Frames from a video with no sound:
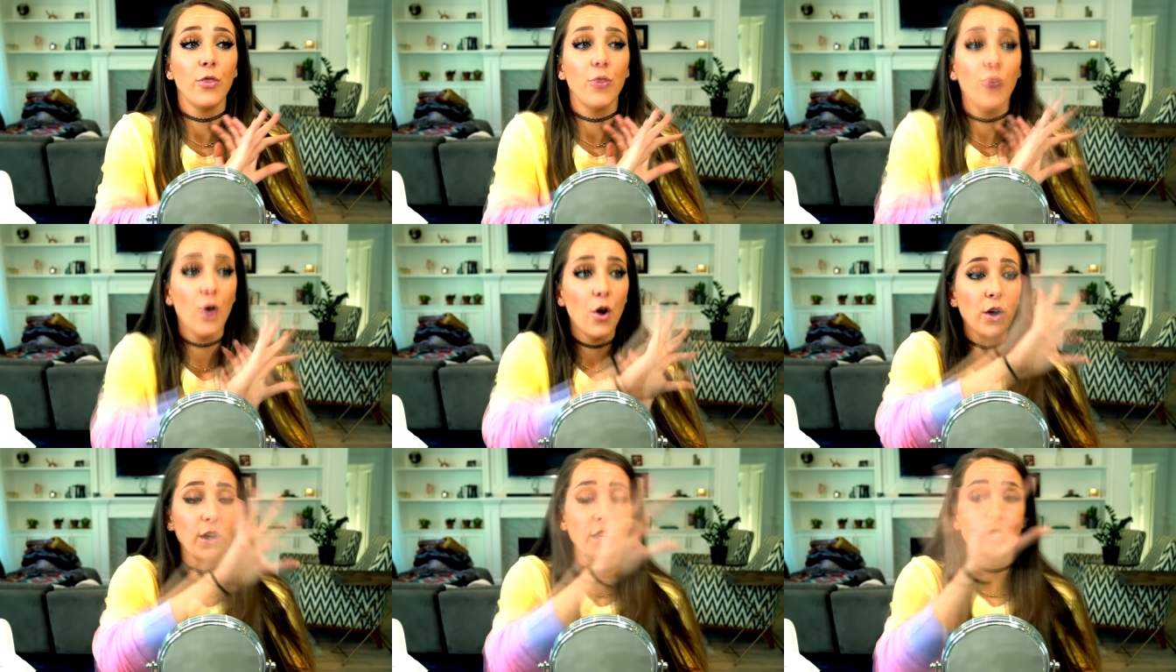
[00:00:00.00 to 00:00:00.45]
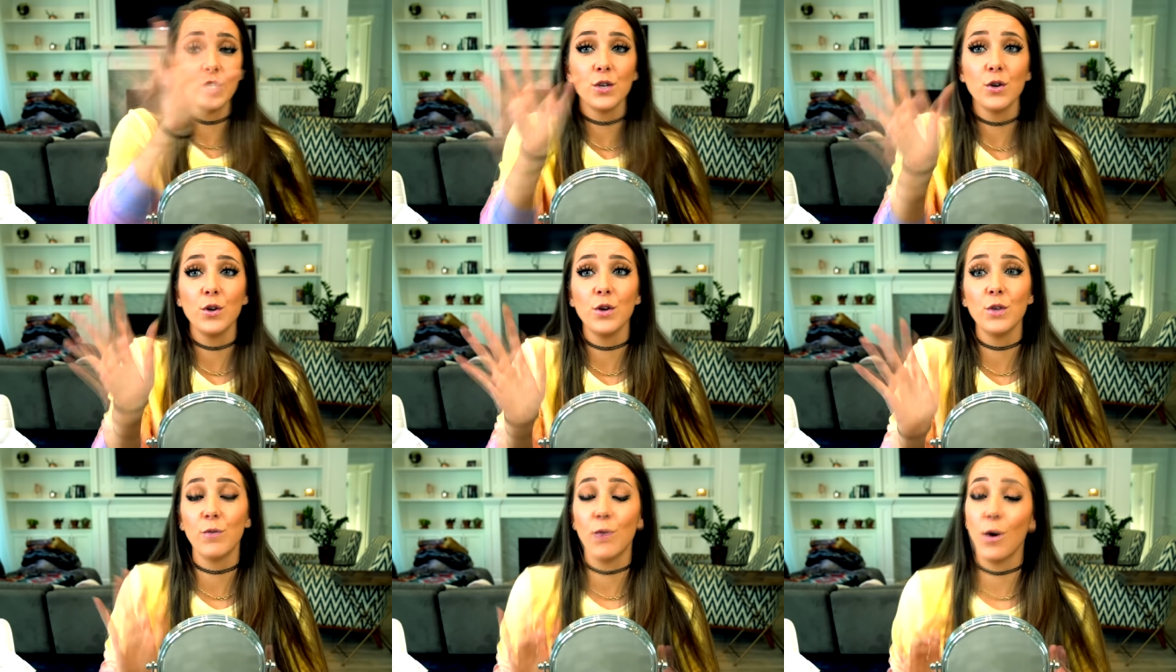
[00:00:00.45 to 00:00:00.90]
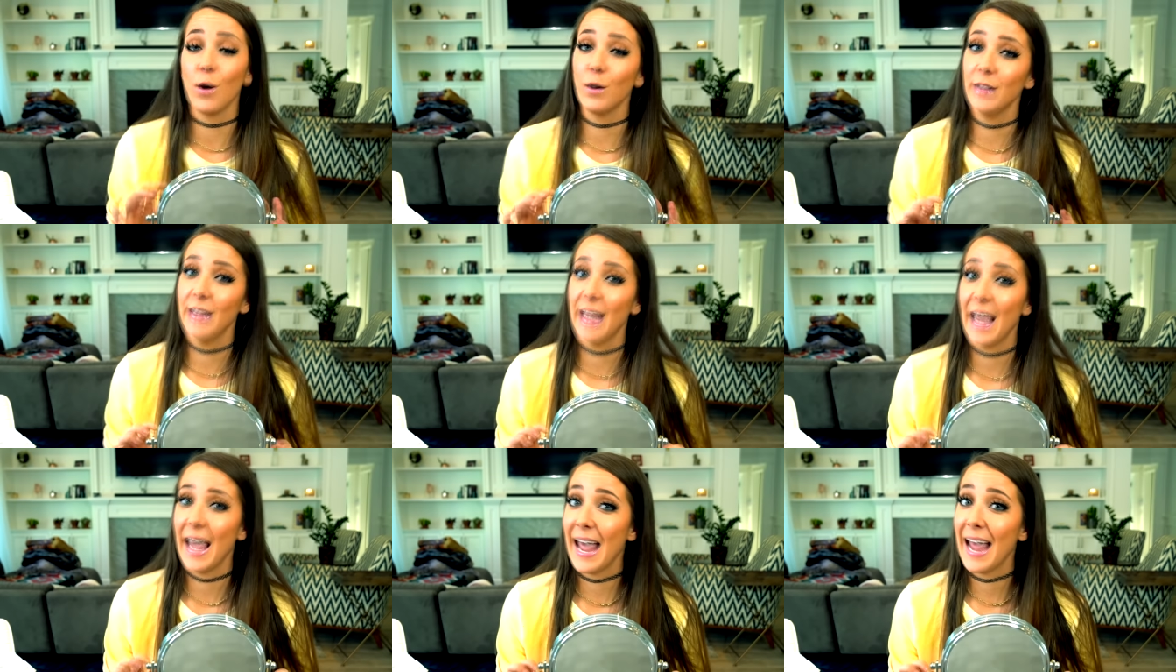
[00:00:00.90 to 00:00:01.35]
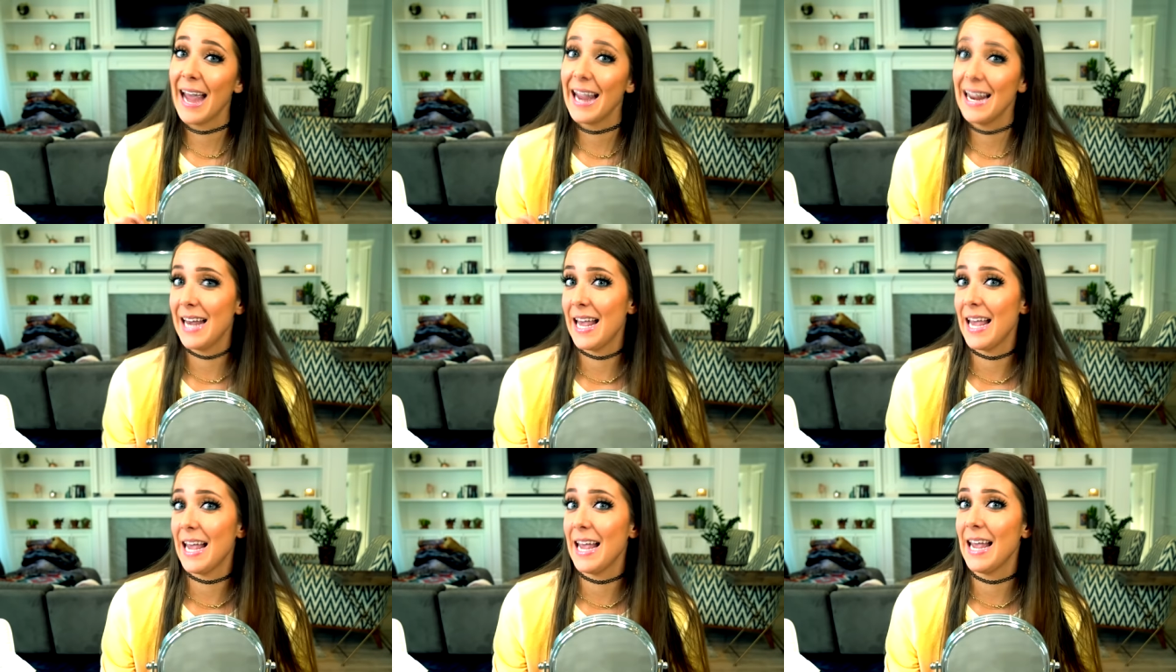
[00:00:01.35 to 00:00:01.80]
32-year-old
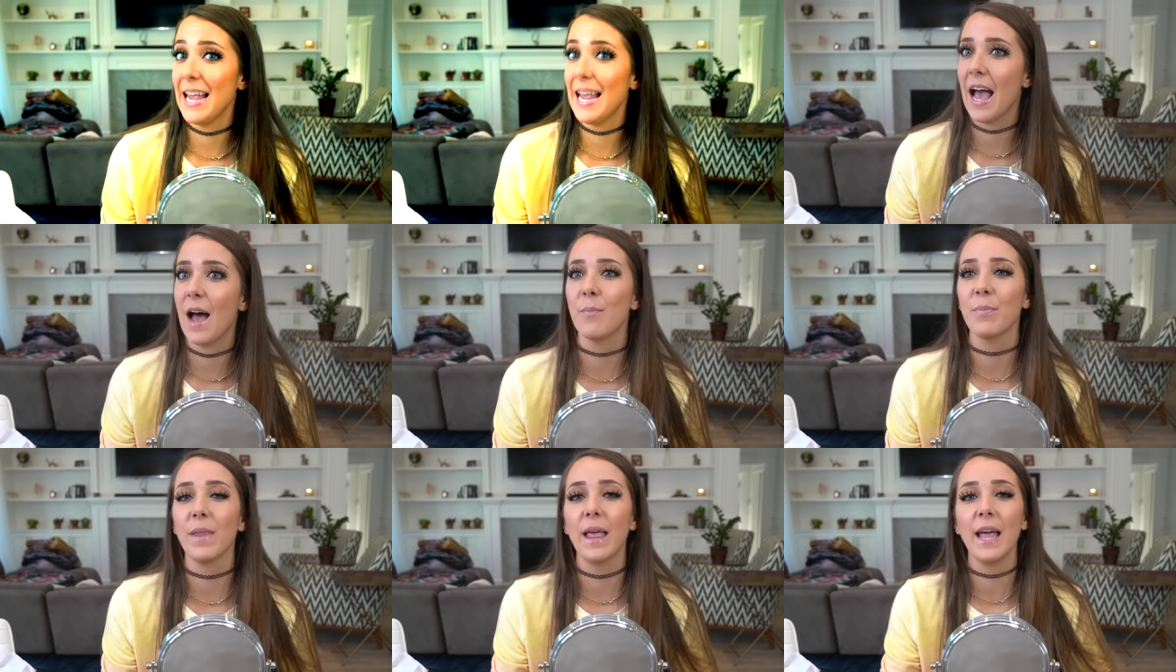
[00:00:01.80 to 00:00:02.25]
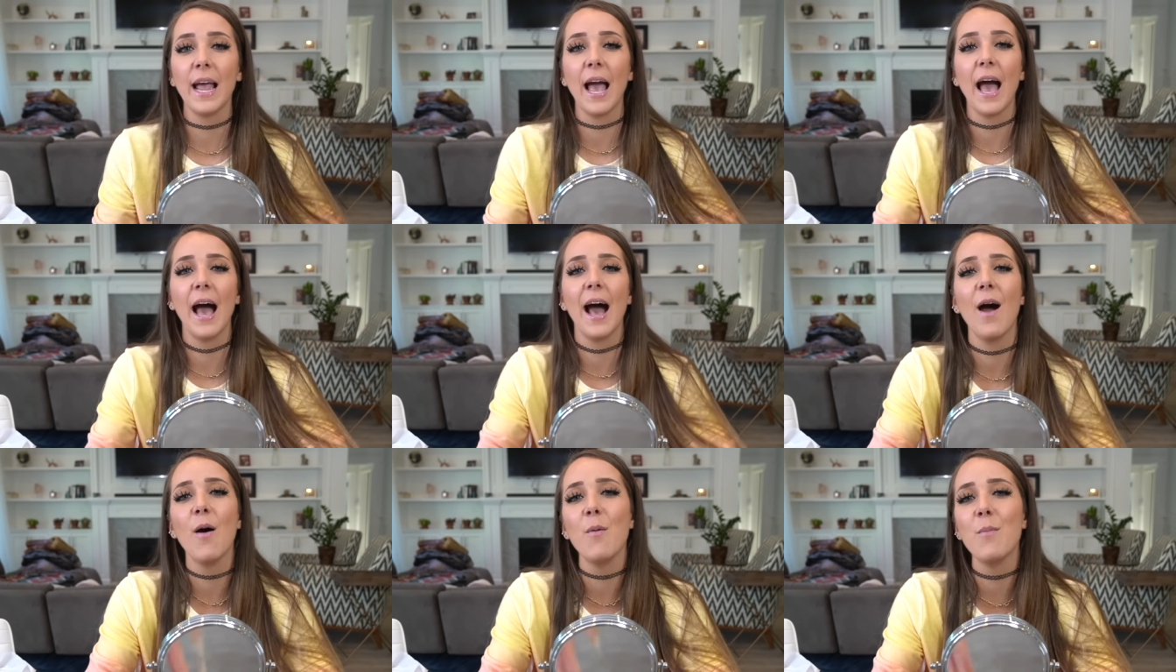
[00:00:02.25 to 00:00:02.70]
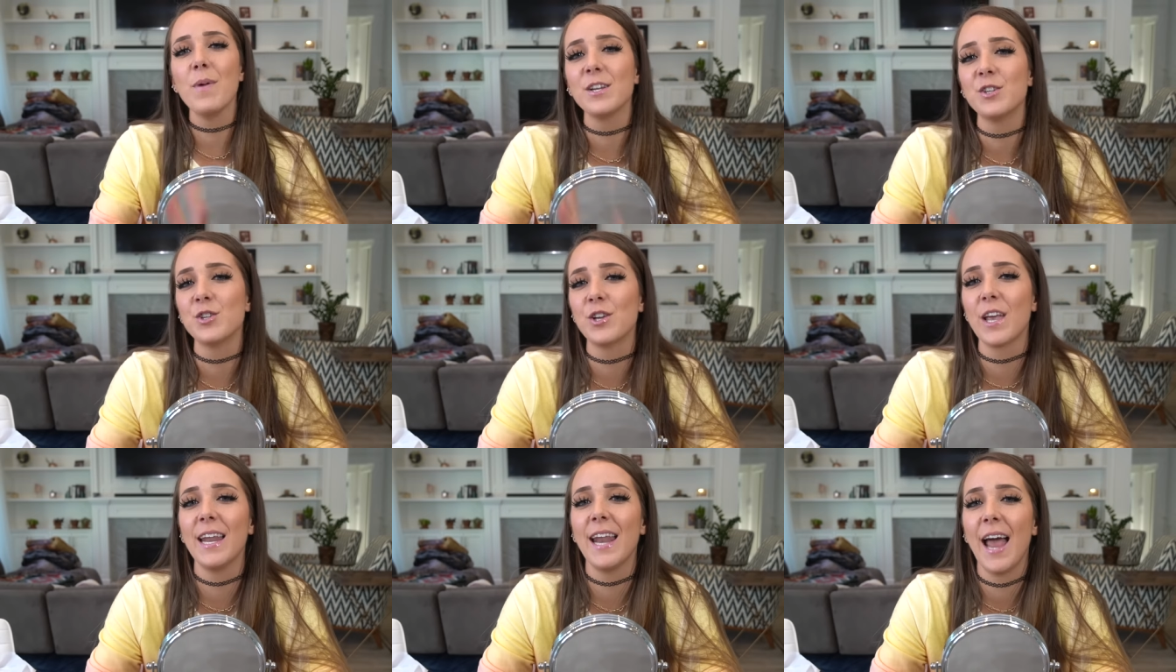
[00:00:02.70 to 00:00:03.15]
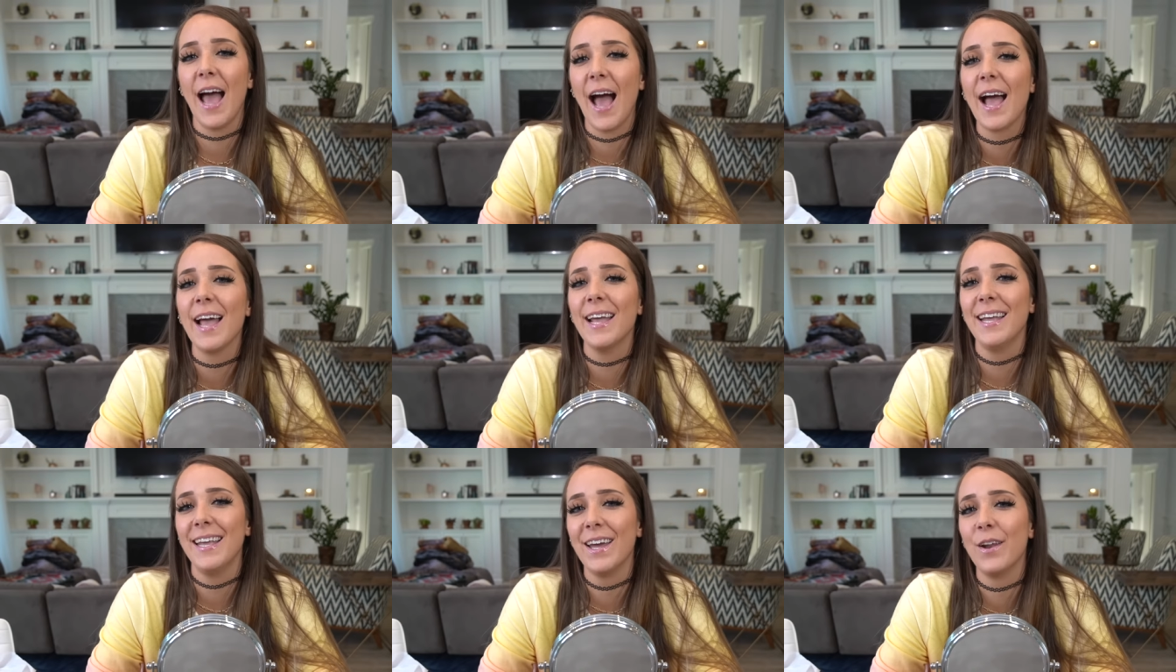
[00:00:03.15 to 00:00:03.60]
lady, I'm like, how much can
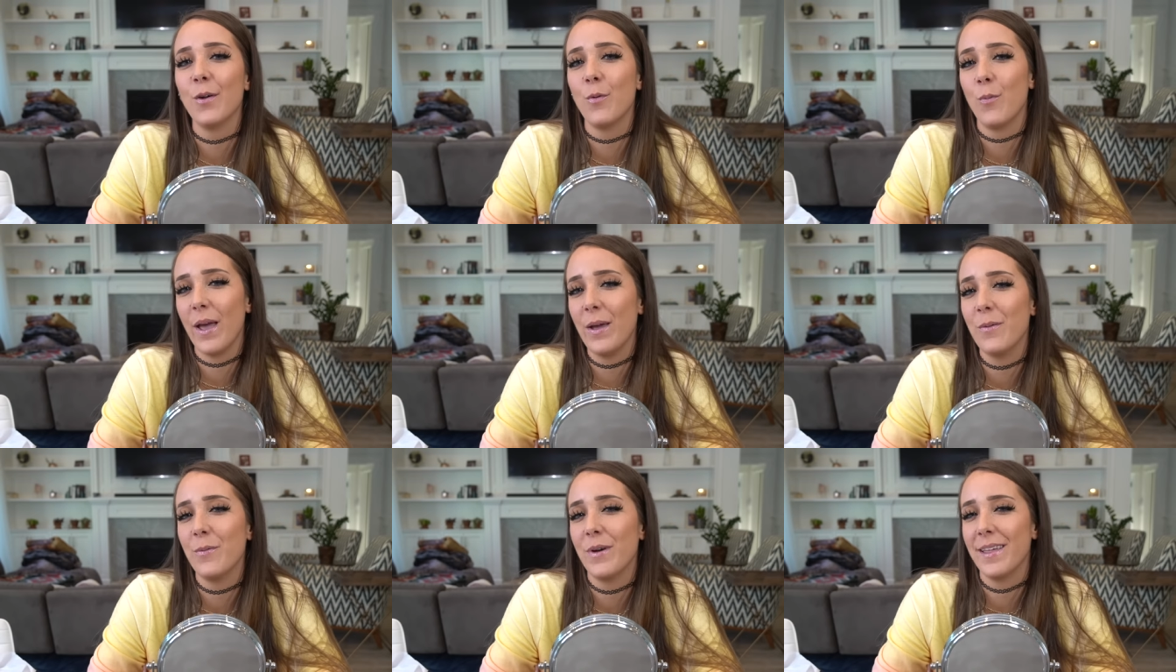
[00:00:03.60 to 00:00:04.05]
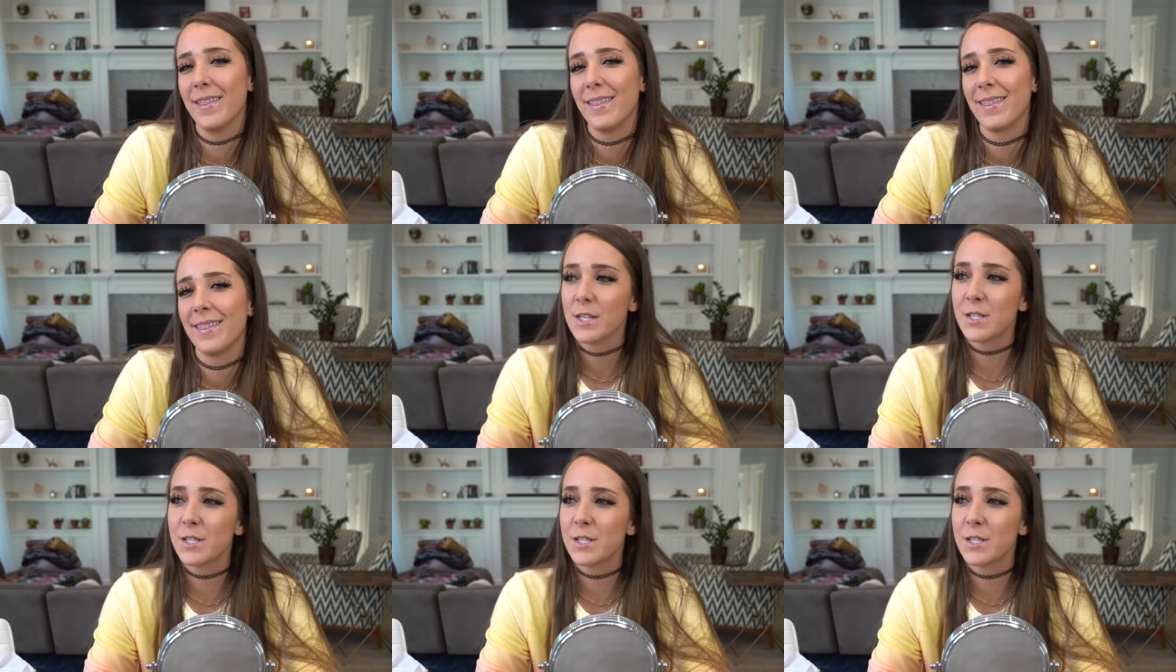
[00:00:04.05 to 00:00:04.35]
I get away with?